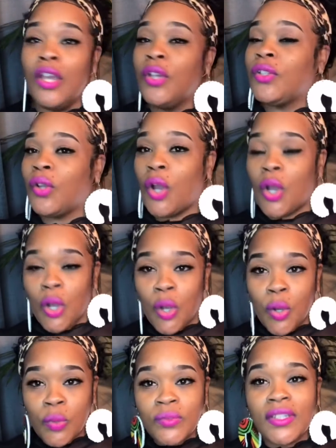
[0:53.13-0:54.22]
your
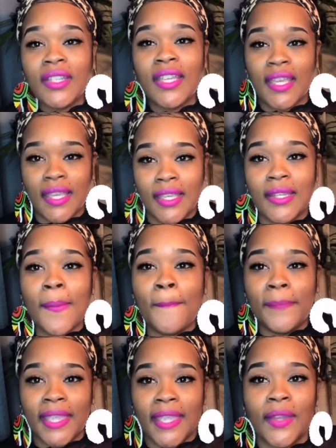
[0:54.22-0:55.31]
own
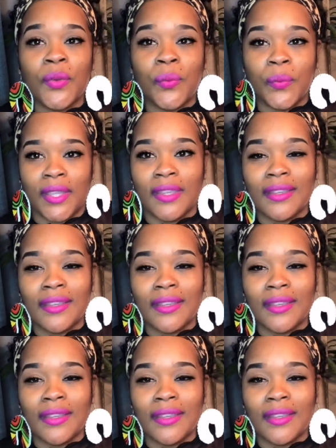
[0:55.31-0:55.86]
headband wig.